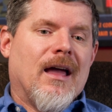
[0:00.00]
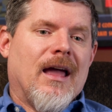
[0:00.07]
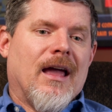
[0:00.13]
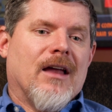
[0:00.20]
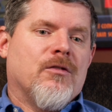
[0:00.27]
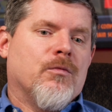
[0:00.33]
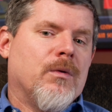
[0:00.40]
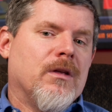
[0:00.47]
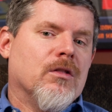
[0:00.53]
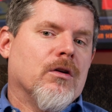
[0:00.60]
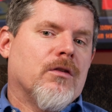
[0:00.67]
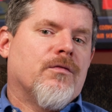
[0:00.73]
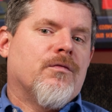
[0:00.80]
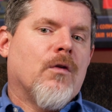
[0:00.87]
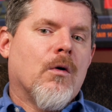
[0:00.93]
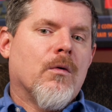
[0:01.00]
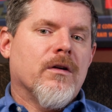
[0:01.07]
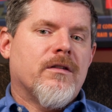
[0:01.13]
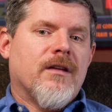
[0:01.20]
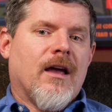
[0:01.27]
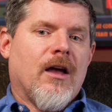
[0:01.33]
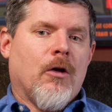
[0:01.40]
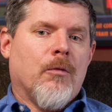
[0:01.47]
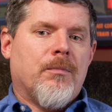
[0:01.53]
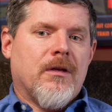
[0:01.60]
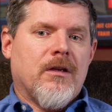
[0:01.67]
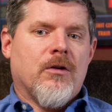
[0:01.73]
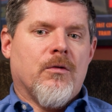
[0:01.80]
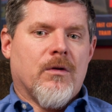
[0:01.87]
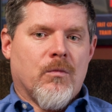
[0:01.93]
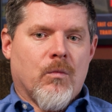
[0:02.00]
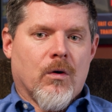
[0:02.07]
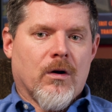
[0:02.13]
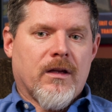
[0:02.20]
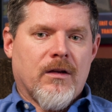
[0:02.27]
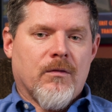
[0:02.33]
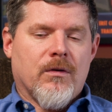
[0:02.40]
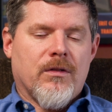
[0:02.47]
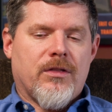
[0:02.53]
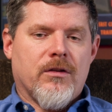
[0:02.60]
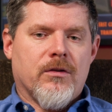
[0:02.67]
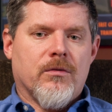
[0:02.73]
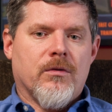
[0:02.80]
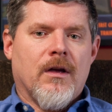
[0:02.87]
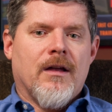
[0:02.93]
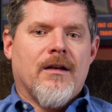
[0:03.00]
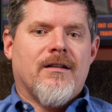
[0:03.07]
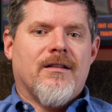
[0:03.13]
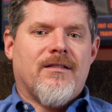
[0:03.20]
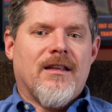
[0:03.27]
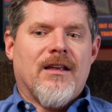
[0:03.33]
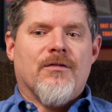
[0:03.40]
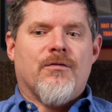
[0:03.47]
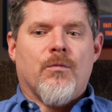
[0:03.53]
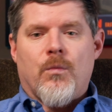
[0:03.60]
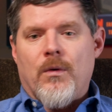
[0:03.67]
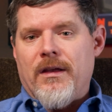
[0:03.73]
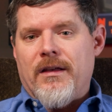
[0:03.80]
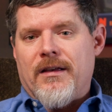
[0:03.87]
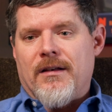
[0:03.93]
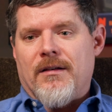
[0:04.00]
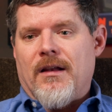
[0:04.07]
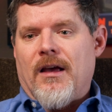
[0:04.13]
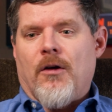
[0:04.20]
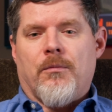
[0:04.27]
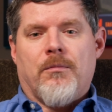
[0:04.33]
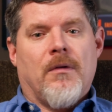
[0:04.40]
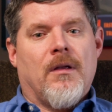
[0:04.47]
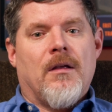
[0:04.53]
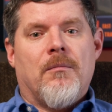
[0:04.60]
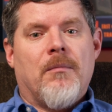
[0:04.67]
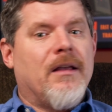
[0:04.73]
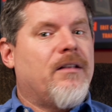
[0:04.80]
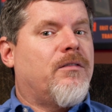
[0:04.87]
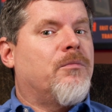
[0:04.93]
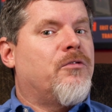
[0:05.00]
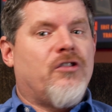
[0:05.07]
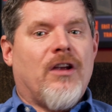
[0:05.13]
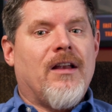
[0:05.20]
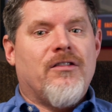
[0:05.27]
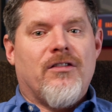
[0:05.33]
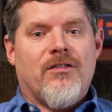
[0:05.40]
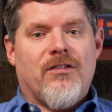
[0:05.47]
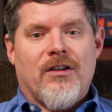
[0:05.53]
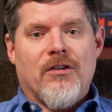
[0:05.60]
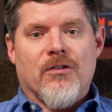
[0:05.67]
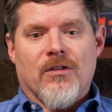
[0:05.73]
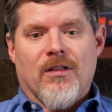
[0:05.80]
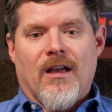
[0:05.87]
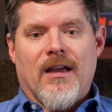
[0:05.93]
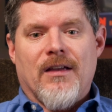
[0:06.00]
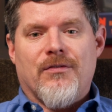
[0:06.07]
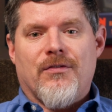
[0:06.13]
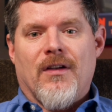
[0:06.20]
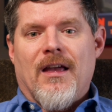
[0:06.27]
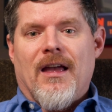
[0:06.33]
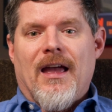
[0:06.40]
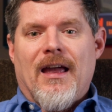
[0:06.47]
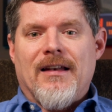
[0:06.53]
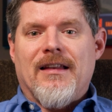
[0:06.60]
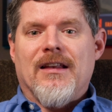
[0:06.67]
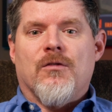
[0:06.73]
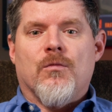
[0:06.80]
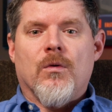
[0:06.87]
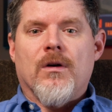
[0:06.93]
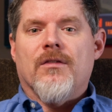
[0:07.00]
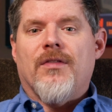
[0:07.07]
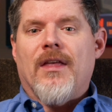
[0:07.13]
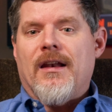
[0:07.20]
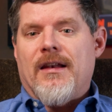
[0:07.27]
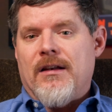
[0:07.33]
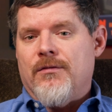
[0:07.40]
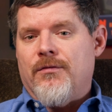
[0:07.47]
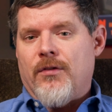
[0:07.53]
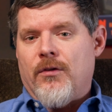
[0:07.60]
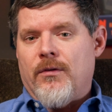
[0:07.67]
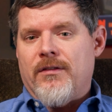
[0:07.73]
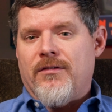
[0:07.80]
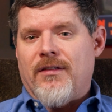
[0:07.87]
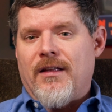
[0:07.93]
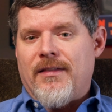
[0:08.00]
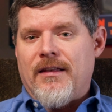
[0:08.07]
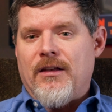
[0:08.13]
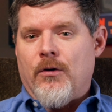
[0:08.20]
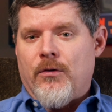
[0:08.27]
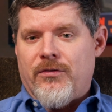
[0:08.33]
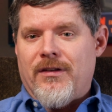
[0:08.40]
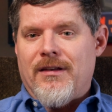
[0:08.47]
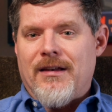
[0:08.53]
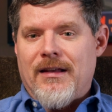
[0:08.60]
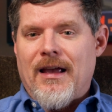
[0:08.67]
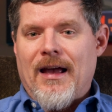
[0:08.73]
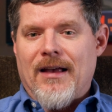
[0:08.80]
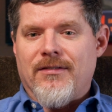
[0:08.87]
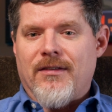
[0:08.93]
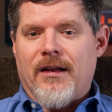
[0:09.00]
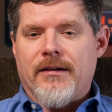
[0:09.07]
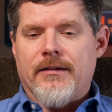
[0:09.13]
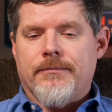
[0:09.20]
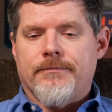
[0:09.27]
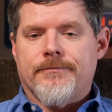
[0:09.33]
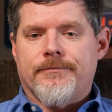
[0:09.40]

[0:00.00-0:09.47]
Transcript: and we look forward to helping you and working with you to see if we can help make some changes in your life and get rid of that influence that the O C D has on it.